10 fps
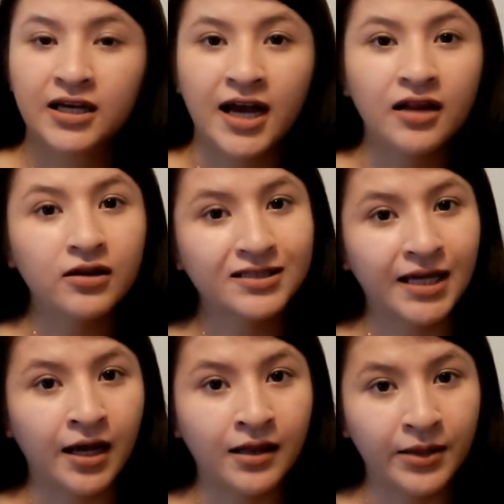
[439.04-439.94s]
kind of looks
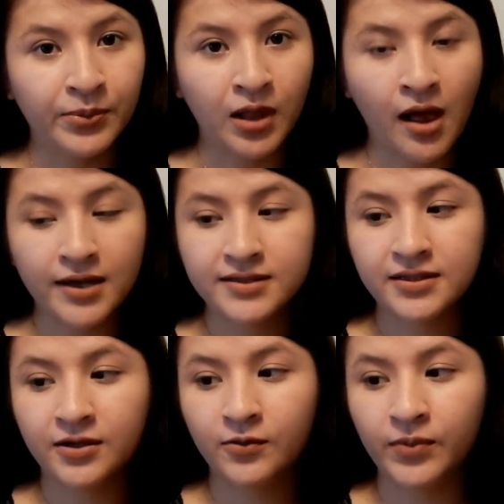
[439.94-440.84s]
like a lip
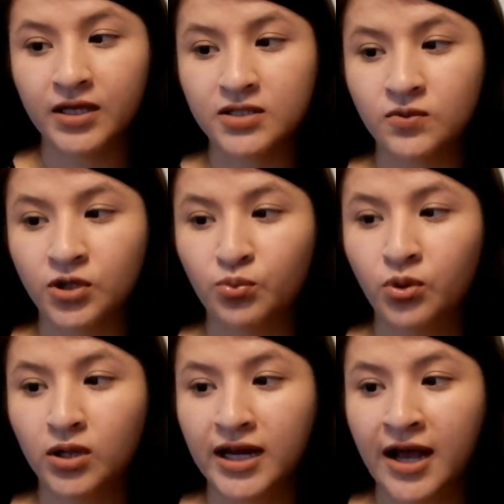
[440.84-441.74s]
gloss, because when you
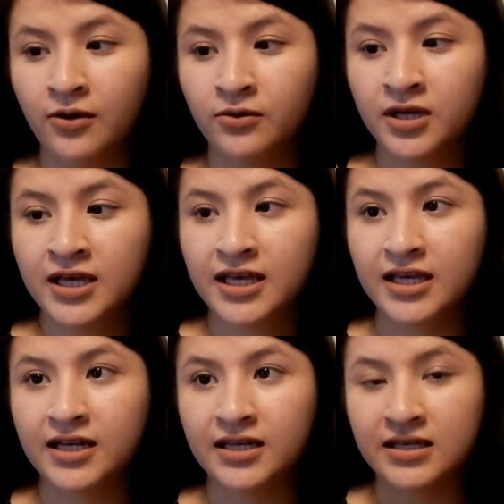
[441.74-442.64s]
pull it out,
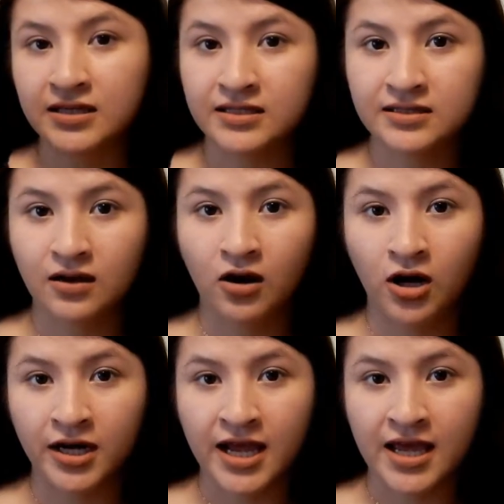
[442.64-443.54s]
it is
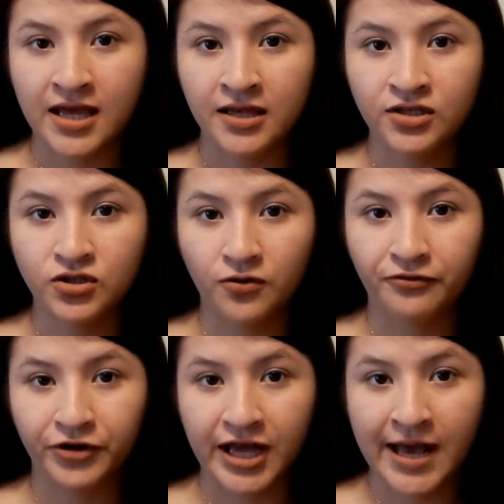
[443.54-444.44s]
on a doe
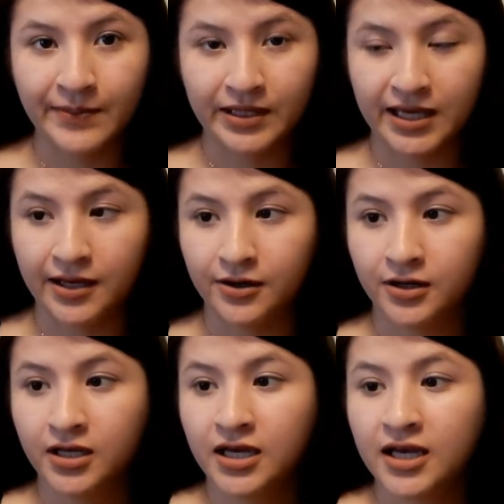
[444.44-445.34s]
foot applicator.